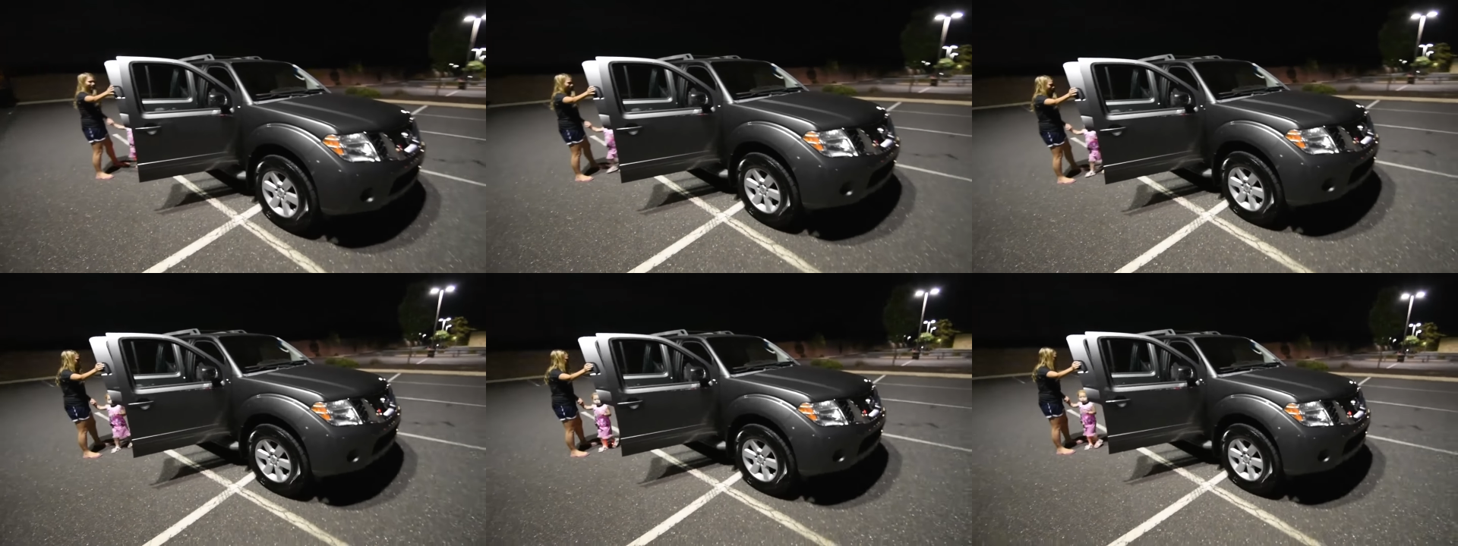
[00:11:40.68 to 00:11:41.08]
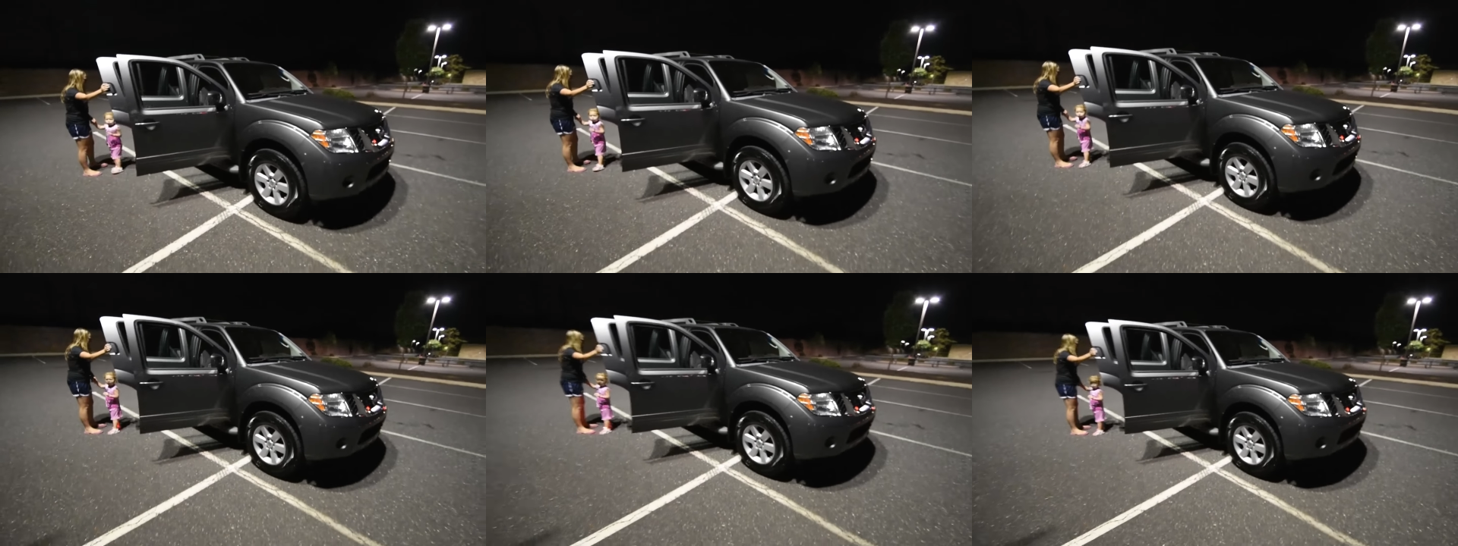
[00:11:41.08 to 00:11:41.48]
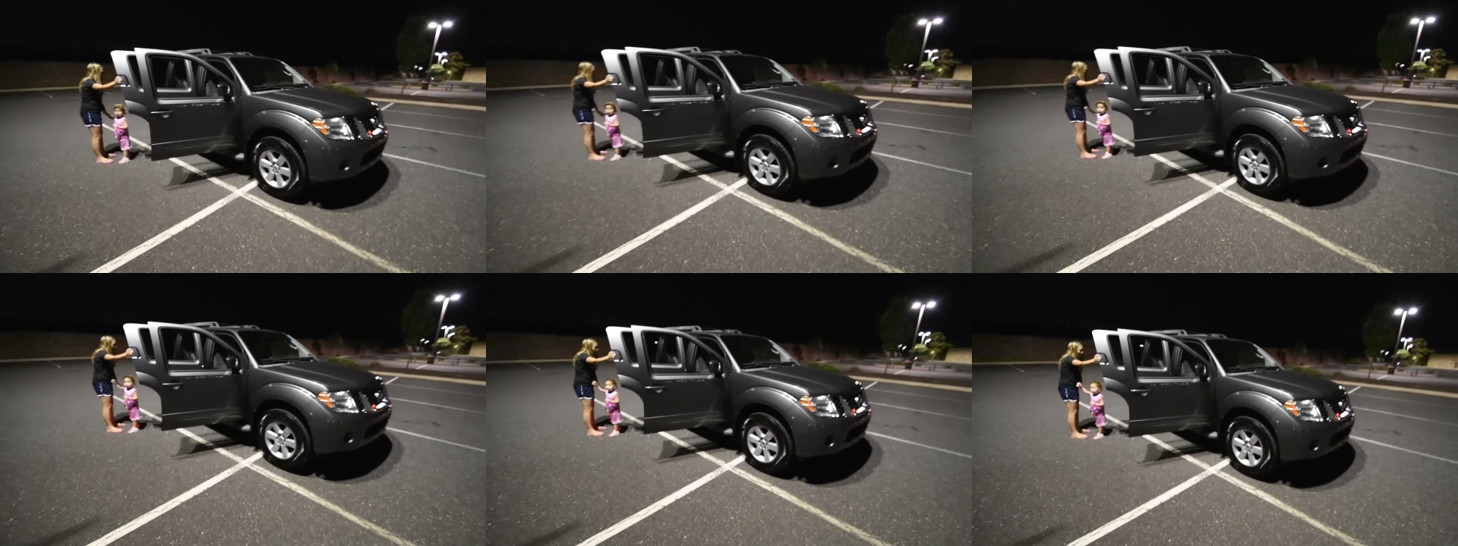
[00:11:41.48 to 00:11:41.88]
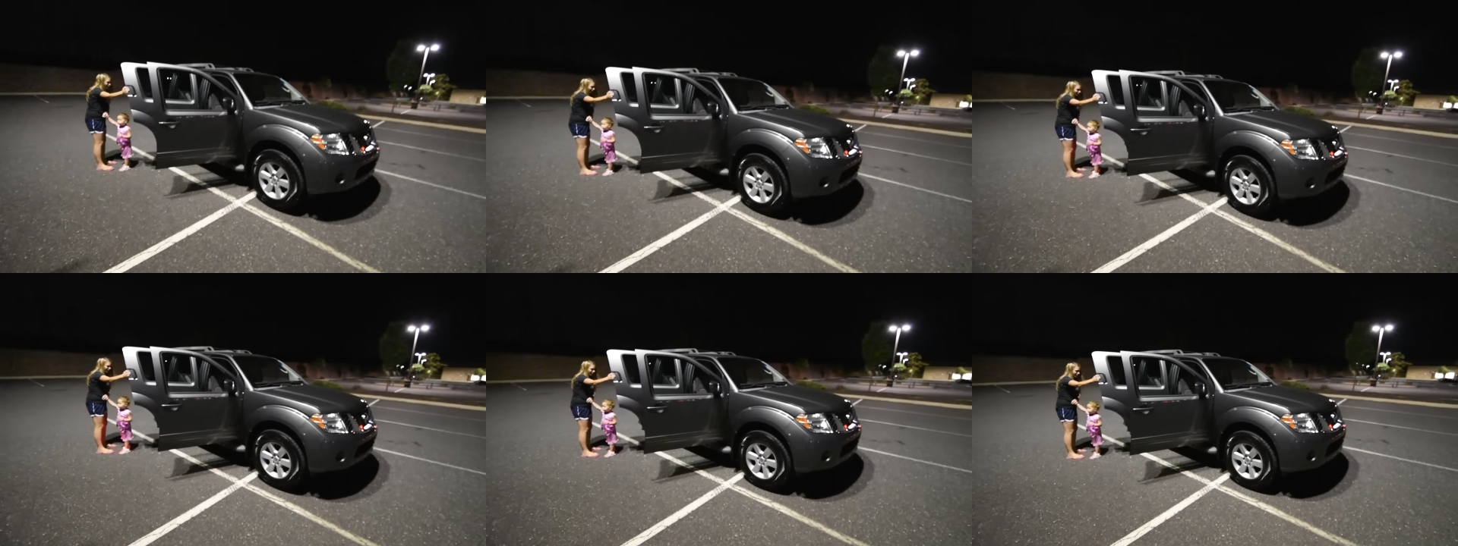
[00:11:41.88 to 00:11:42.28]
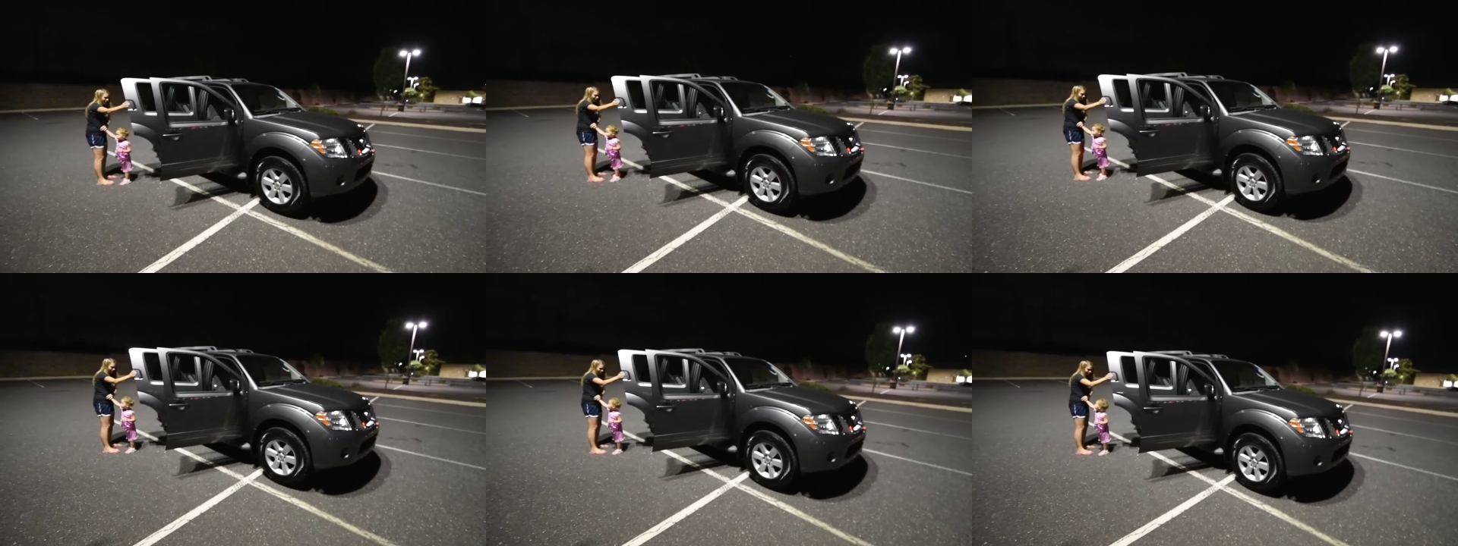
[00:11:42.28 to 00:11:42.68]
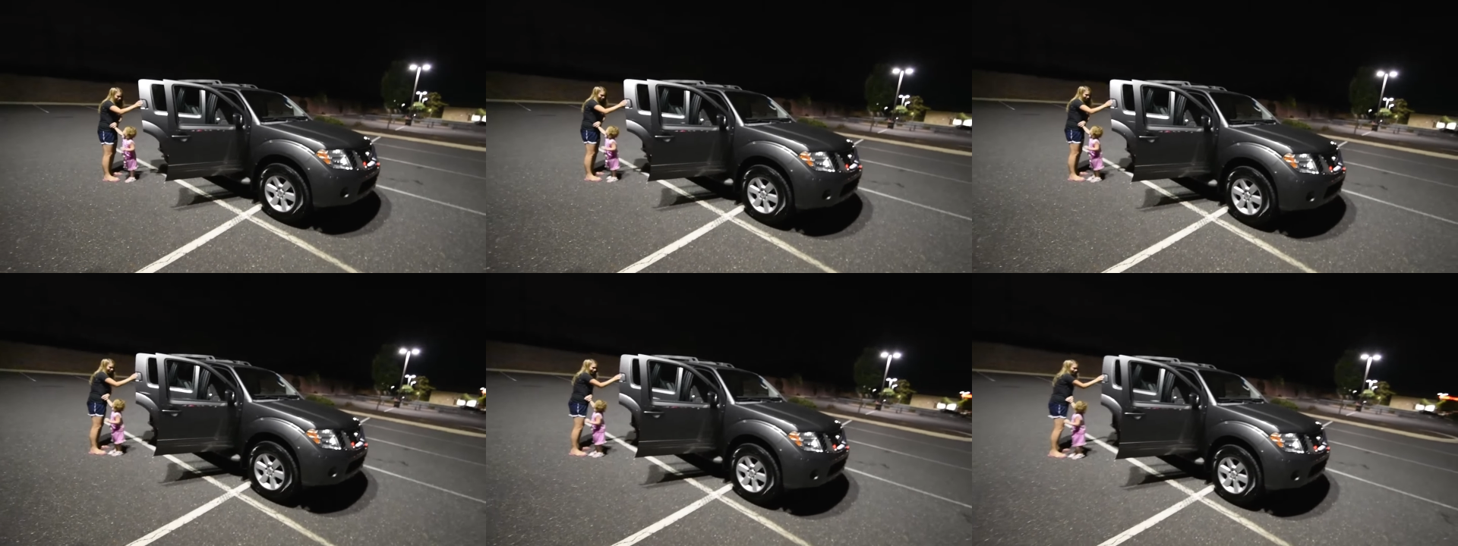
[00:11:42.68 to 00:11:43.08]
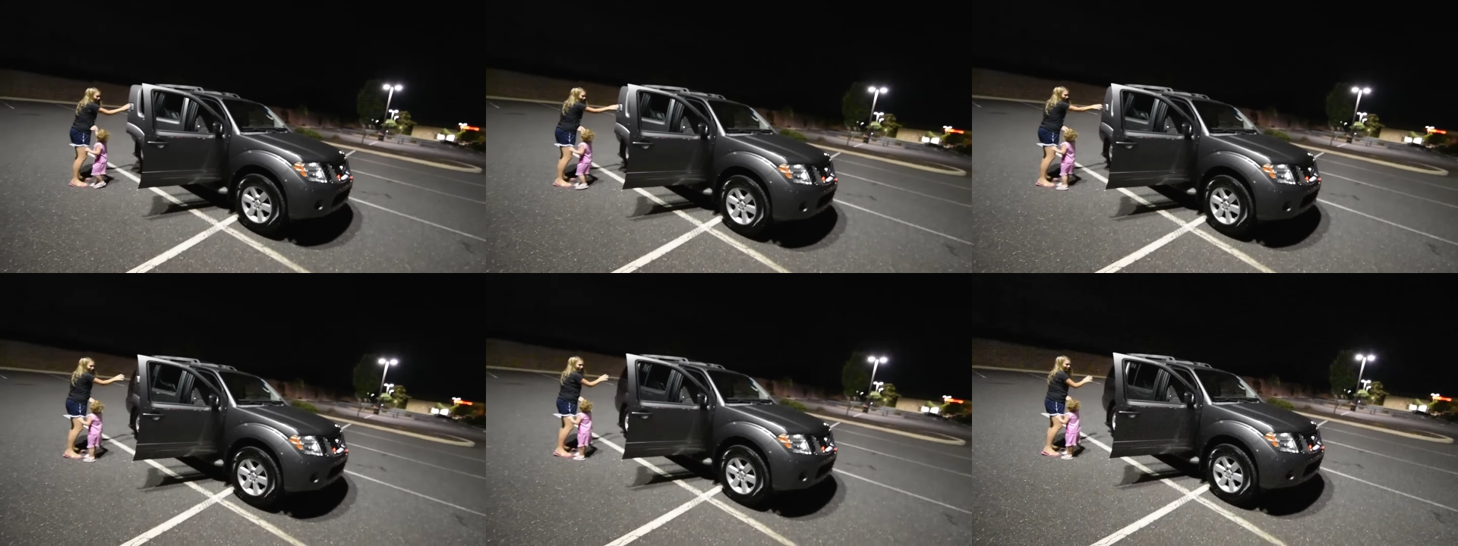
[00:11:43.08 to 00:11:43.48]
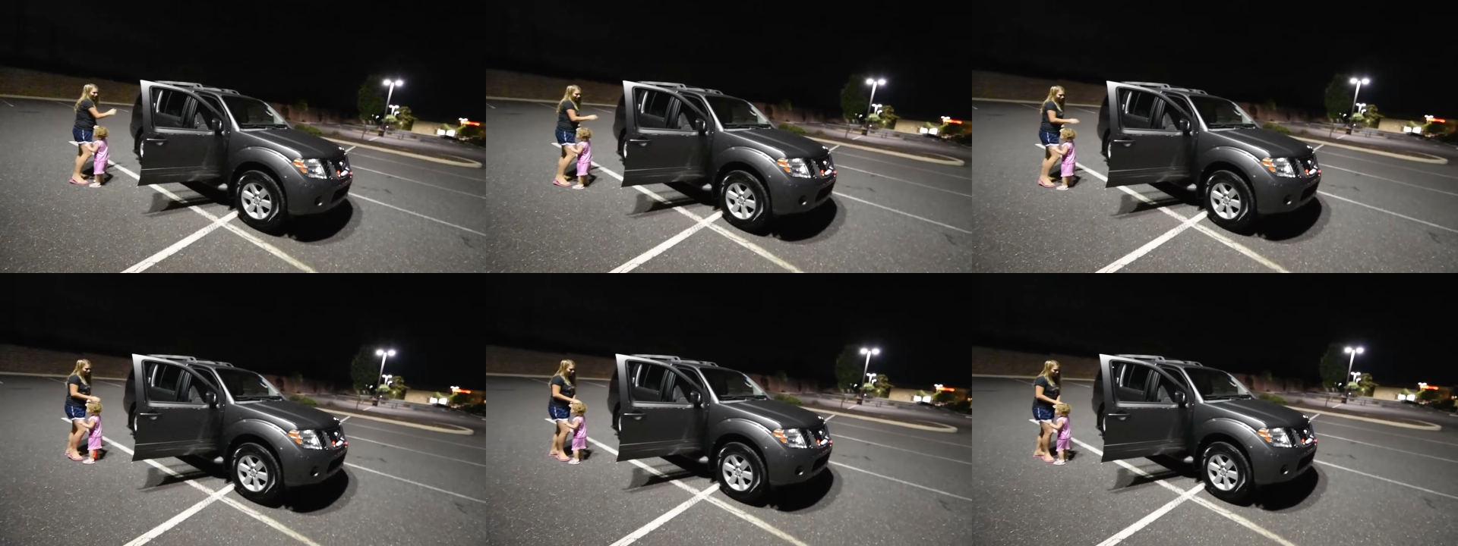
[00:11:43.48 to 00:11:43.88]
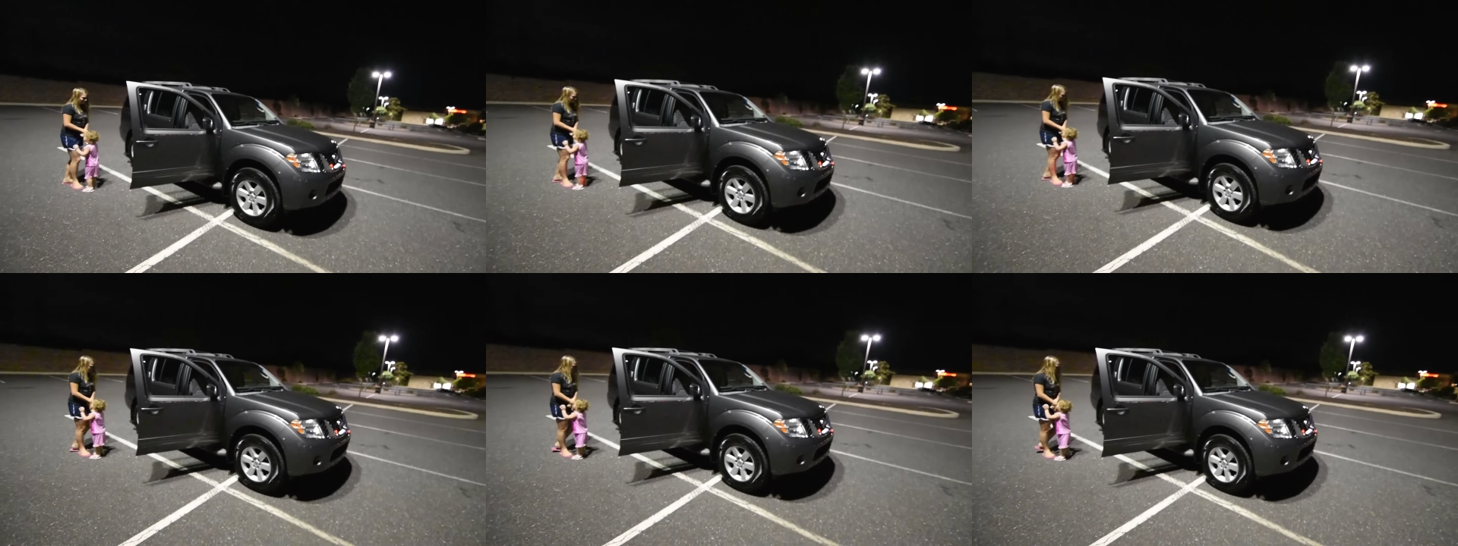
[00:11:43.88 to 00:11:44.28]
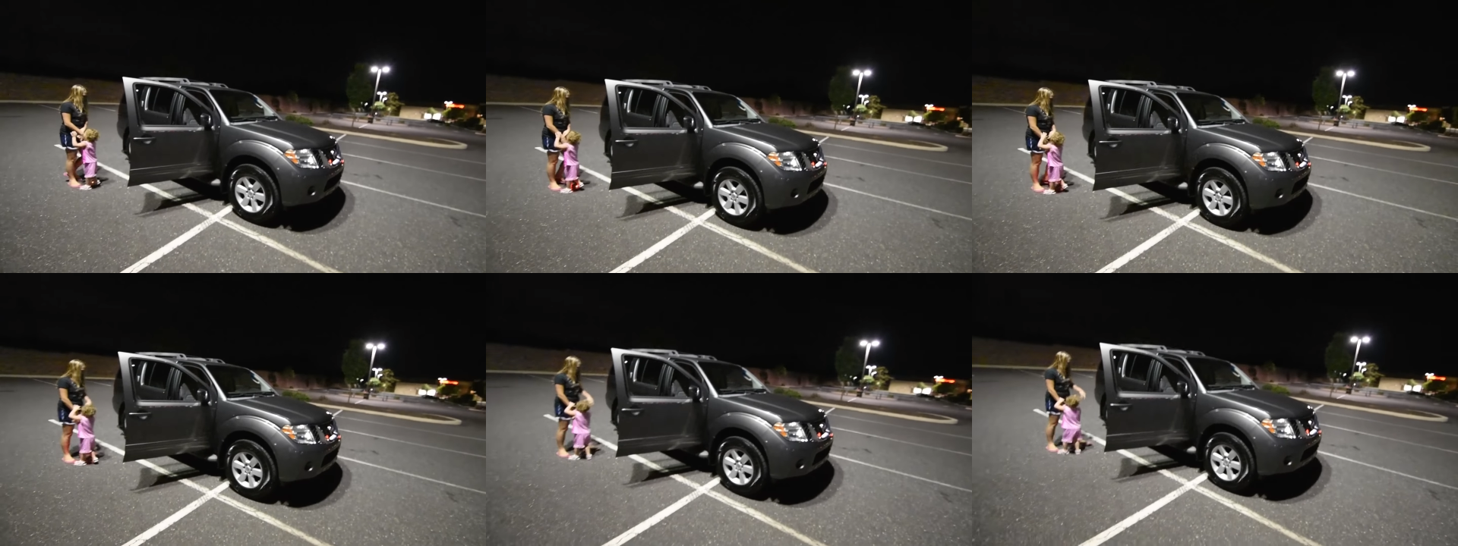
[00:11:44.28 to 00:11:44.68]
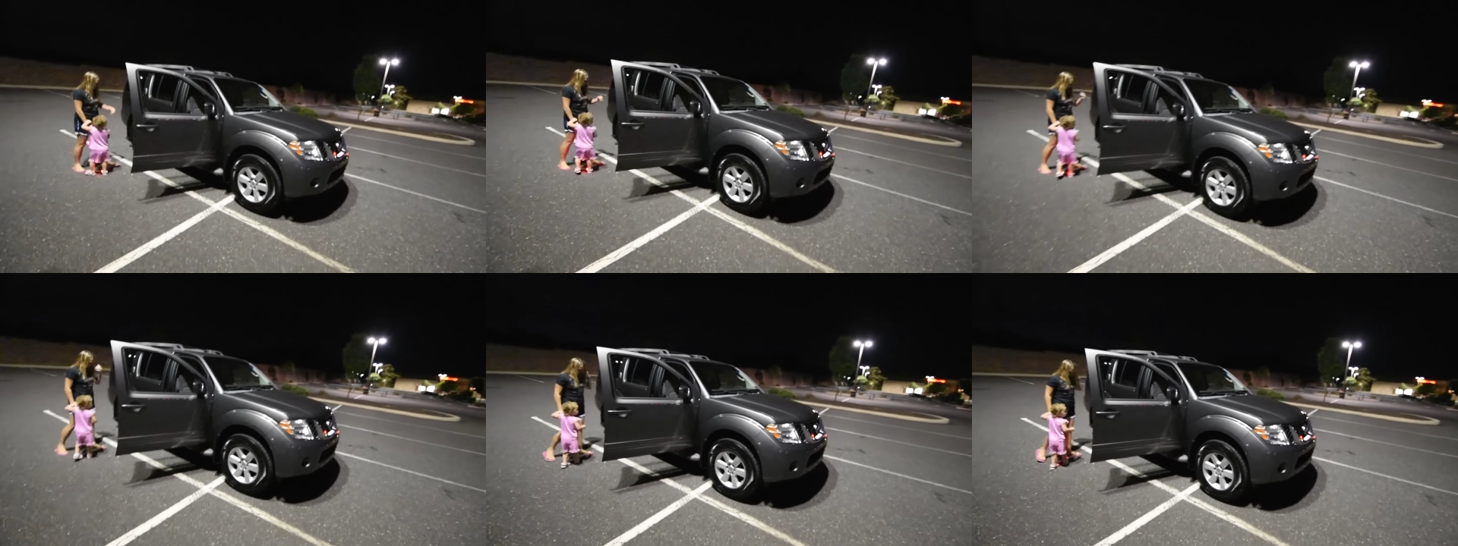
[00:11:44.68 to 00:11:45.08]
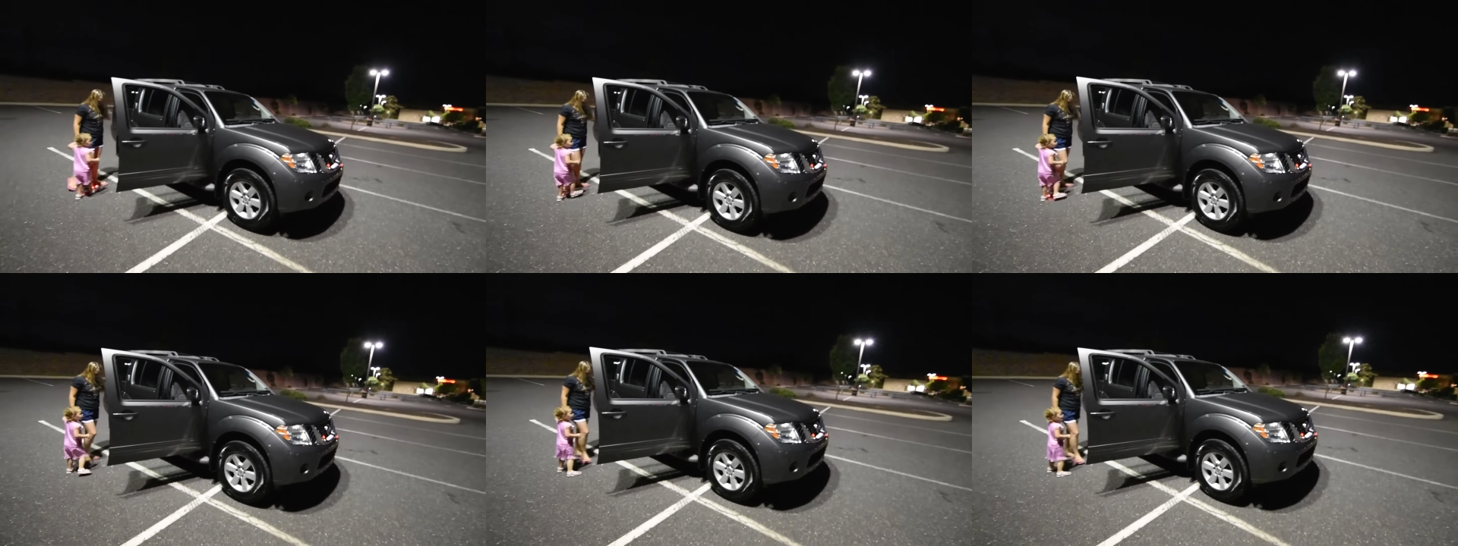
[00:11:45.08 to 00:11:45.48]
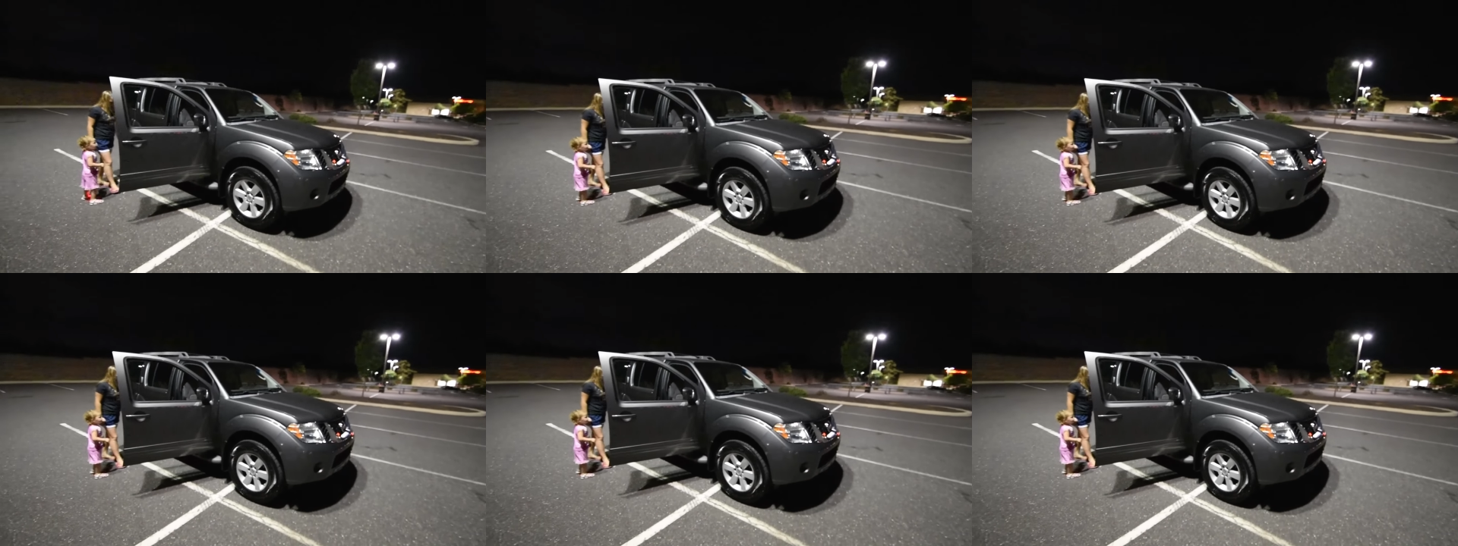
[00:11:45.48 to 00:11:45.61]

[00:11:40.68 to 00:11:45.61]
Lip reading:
No face is visible, so there are no lips to read.